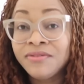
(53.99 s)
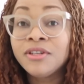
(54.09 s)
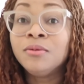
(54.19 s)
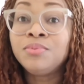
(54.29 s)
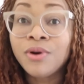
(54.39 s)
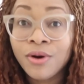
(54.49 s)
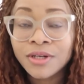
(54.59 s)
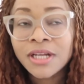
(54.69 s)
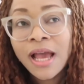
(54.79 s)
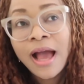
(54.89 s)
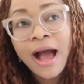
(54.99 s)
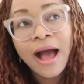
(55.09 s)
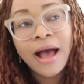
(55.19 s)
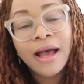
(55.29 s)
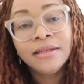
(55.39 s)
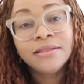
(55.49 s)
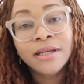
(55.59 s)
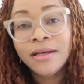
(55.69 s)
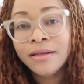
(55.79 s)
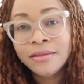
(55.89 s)
living abroad and uh,
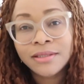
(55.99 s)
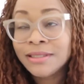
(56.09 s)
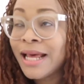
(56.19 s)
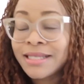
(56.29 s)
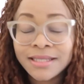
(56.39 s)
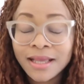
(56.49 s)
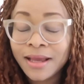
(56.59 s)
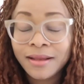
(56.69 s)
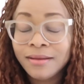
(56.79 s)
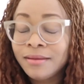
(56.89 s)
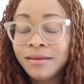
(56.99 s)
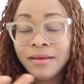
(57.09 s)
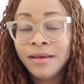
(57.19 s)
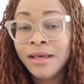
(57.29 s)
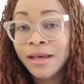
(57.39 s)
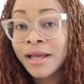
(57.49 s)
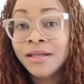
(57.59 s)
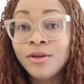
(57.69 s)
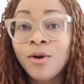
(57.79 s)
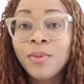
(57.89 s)
the next thing he
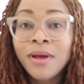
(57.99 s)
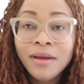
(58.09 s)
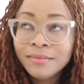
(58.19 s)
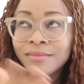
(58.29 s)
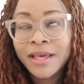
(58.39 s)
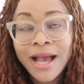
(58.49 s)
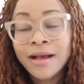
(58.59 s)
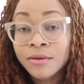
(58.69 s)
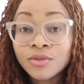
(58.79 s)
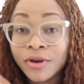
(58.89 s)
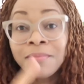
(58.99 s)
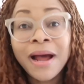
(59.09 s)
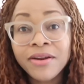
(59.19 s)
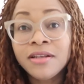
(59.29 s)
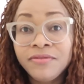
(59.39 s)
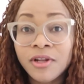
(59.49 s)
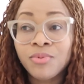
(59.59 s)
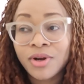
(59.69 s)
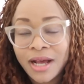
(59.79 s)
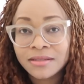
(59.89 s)
ended up he had oh, sorry married living
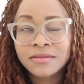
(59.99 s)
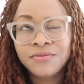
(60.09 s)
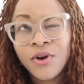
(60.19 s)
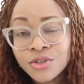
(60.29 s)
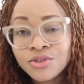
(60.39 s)
abroad has four